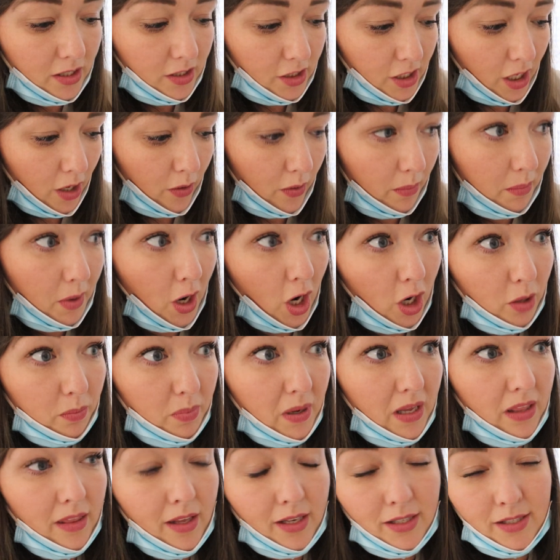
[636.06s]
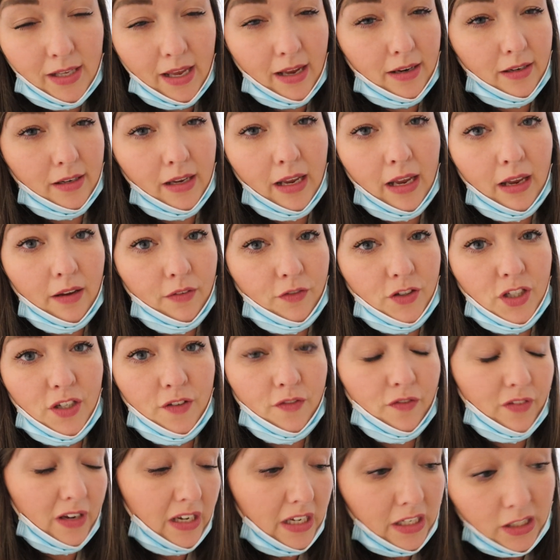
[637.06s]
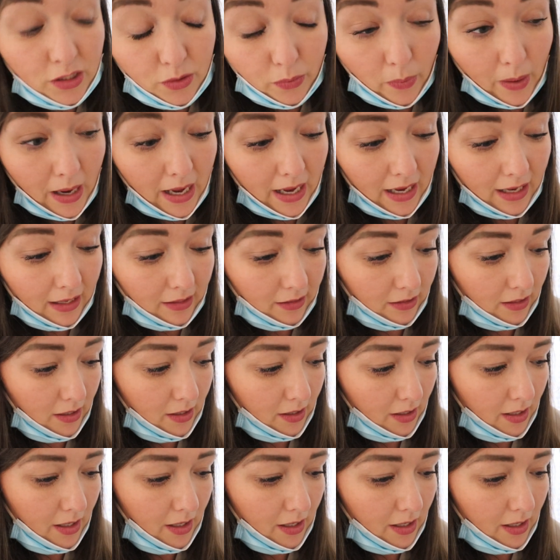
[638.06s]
So I'm hoping they said if she feeds well,